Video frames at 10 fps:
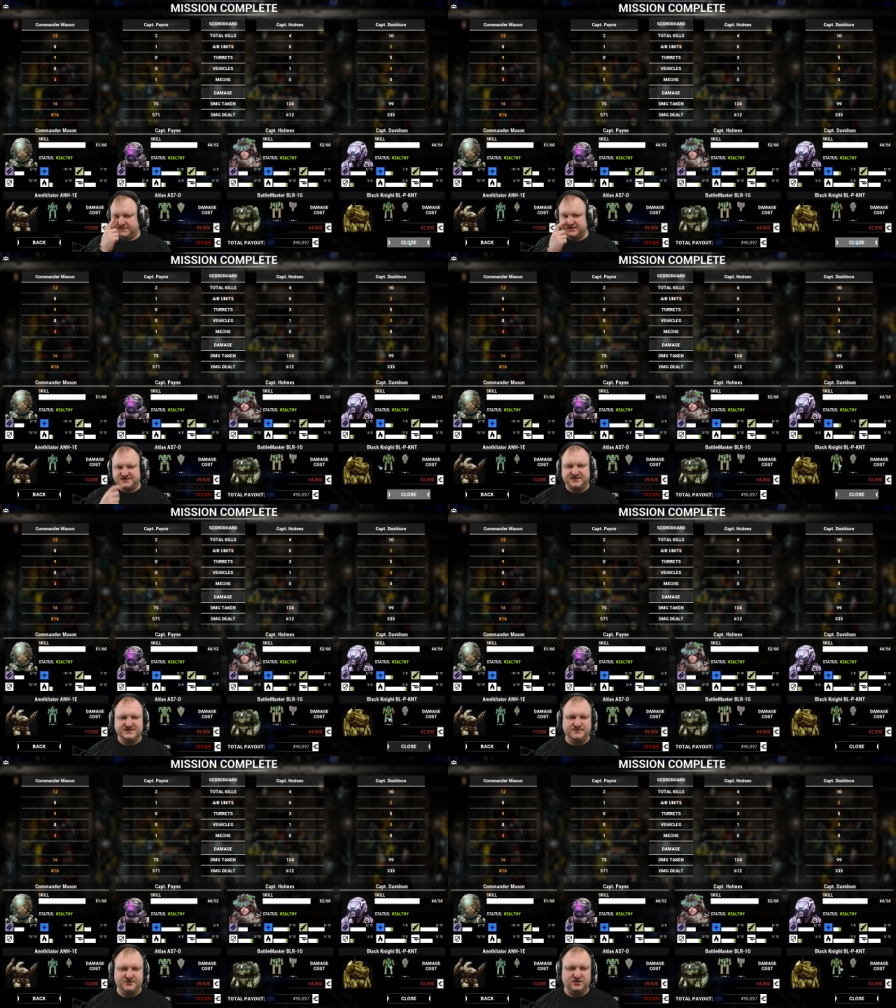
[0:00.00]
Just a
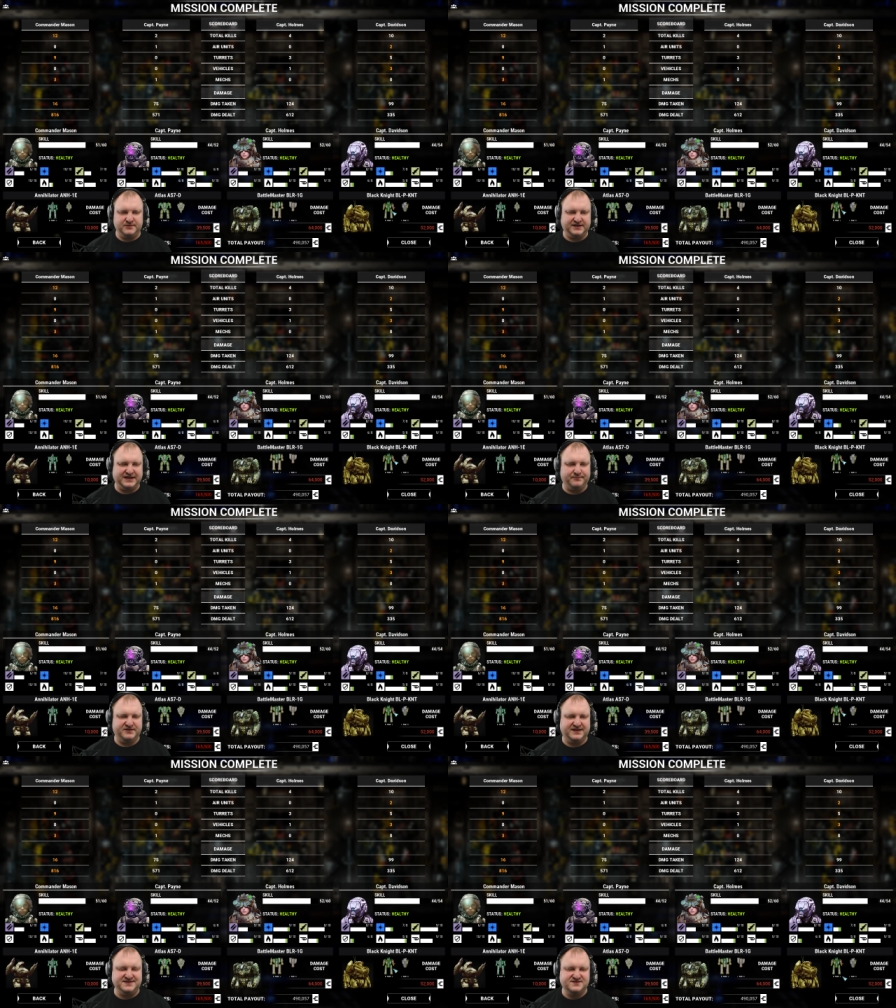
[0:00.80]
teensy bit on the Black Knight, but
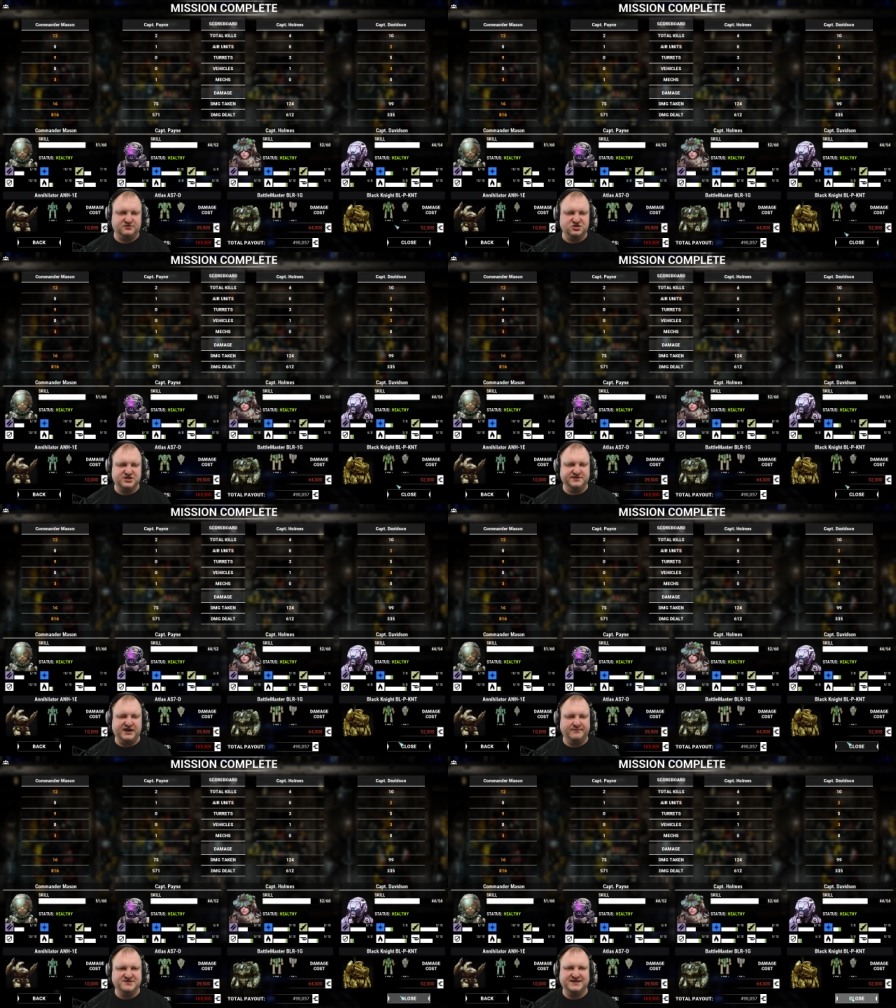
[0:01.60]
that is on the shield
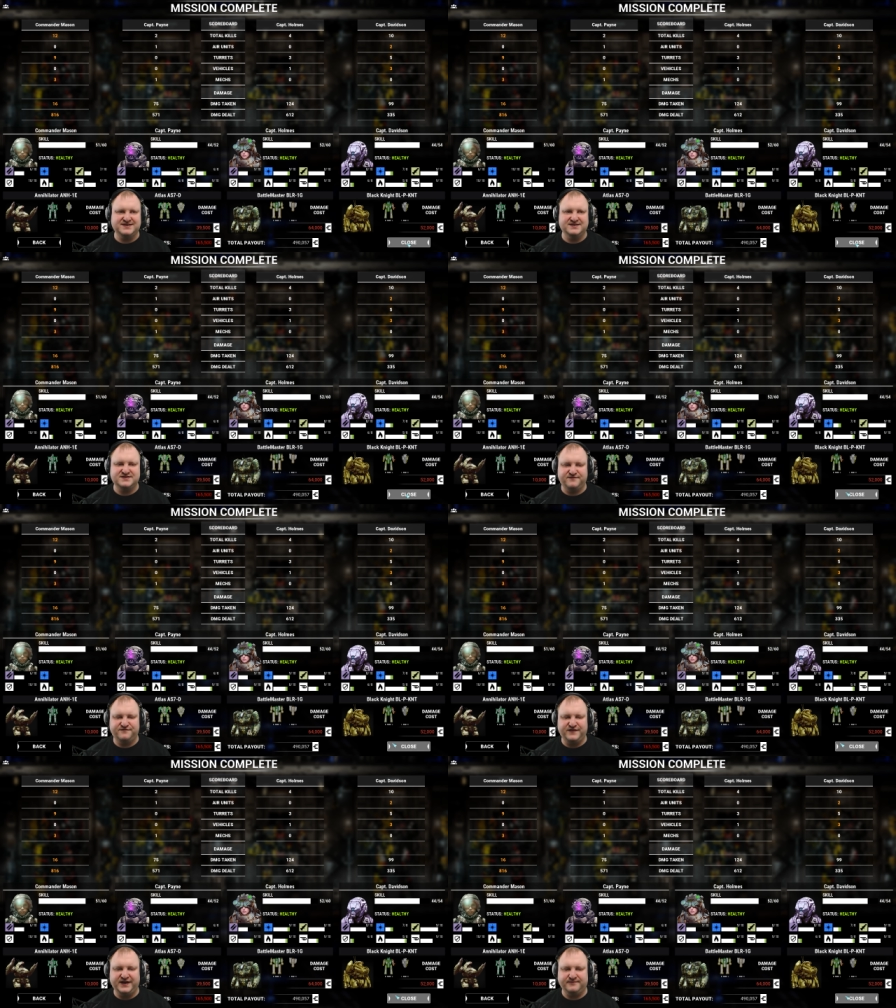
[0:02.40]
arm, so that is
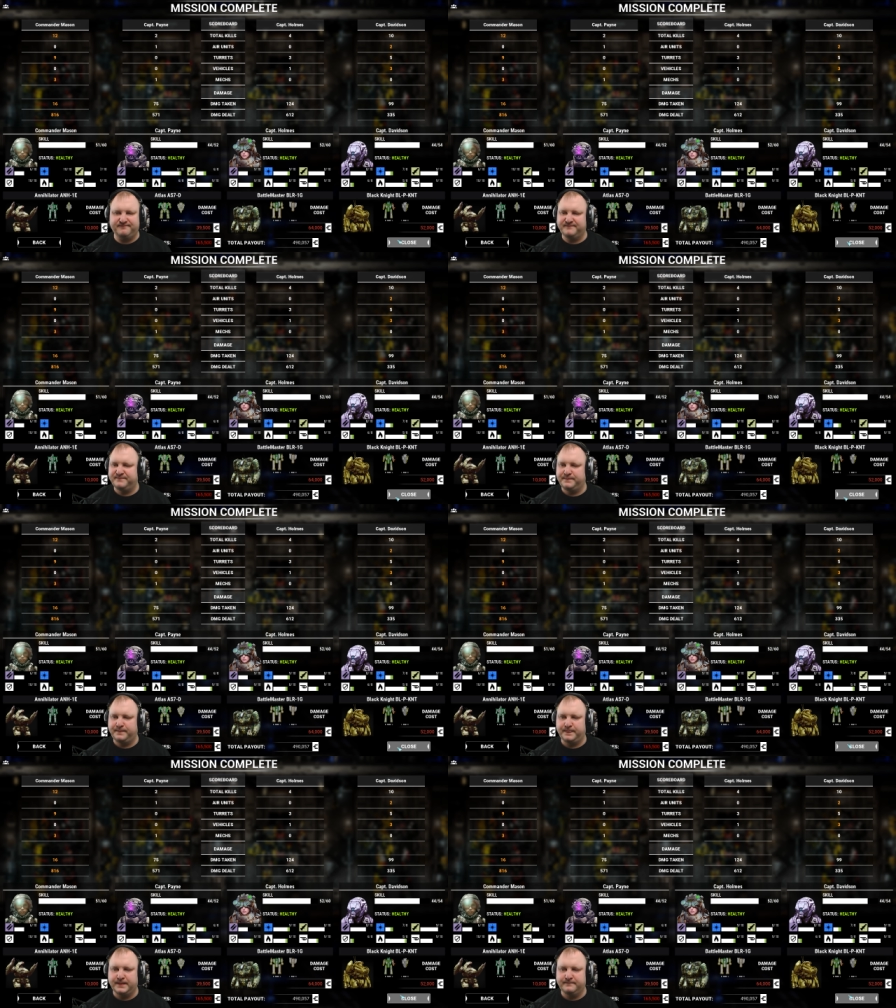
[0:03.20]
fine.
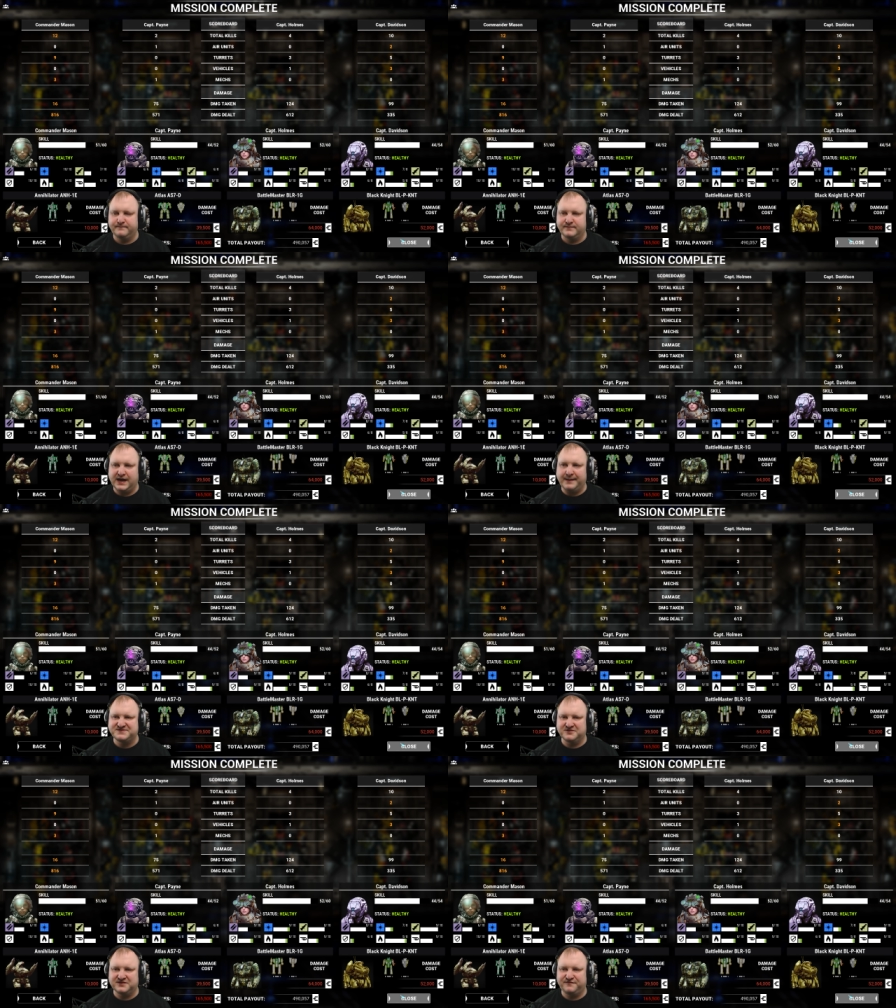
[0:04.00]

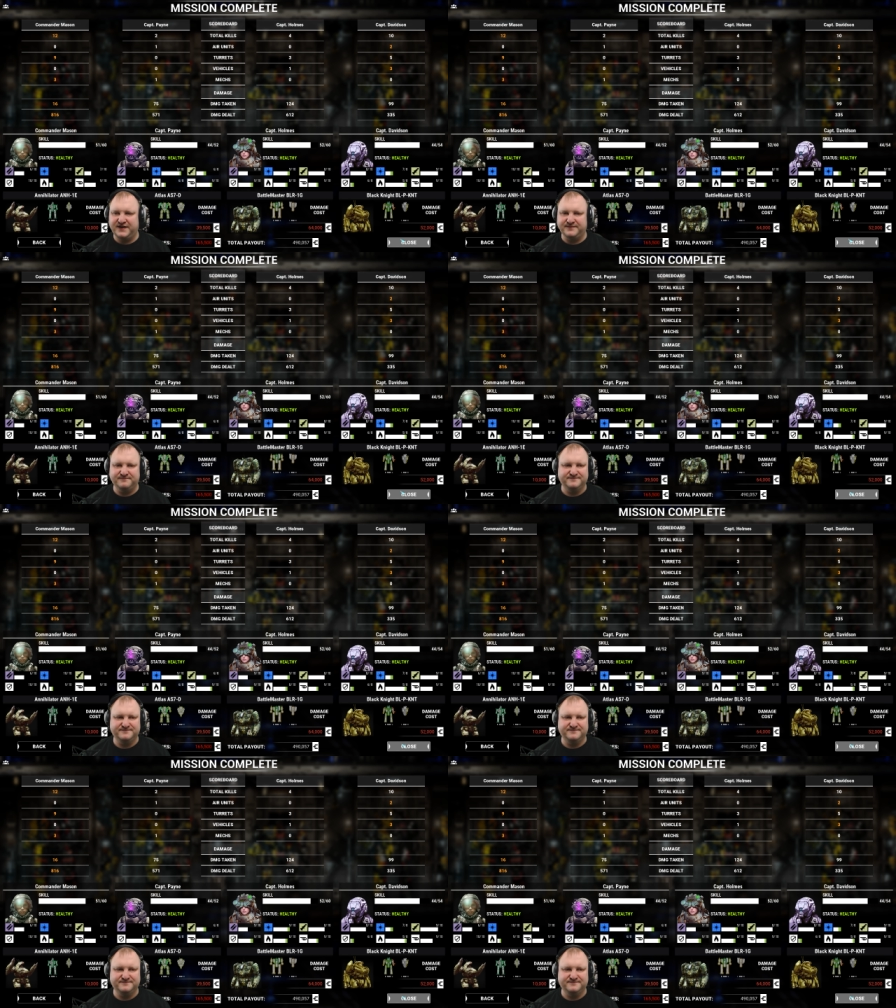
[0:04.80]
Absolutely fine.